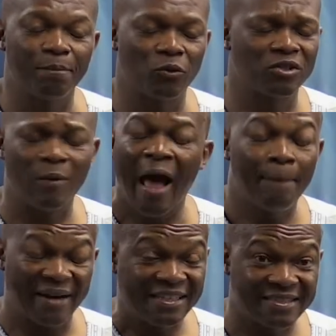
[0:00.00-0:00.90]
But
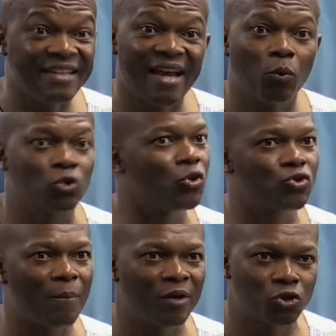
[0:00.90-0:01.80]
I said I would do it,
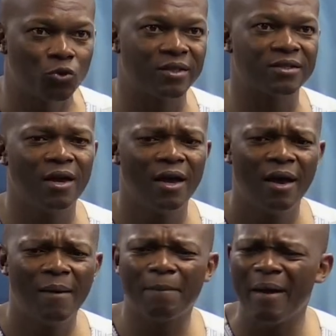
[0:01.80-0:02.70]
so I'm going to do it.
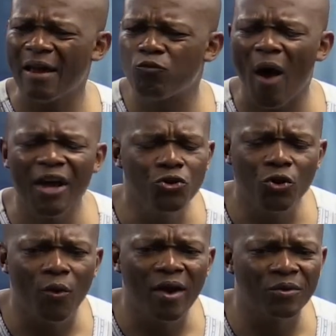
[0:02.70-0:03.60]
Like, my love, why are you
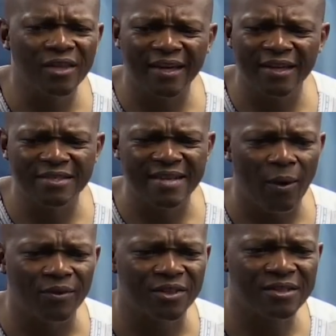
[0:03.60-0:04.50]
going with the kids
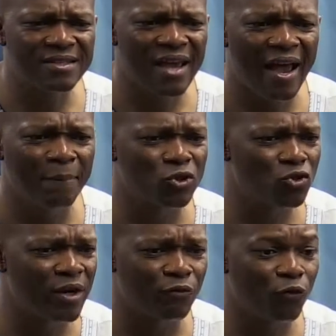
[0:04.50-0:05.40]
now at this time and
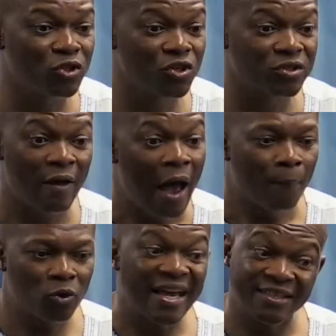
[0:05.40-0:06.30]
so on and forcing yourself?
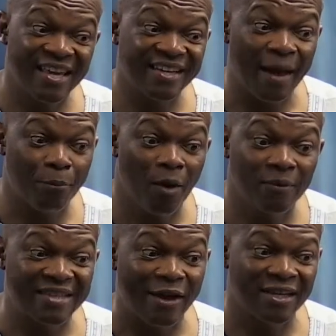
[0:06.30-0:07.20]
Because I
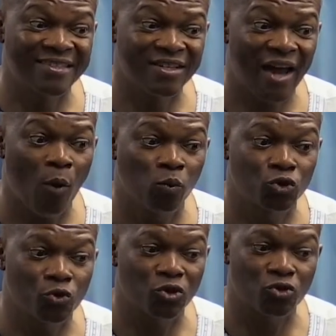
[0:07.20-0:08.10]
promised, I said I
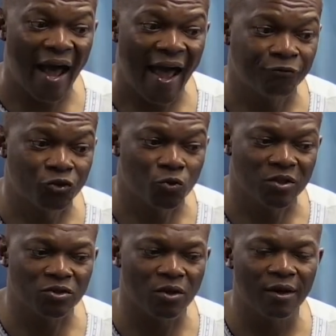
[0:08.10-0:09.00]
would do it, so I have to do it
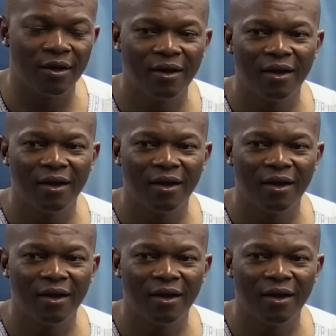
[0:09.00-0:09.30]
and so on.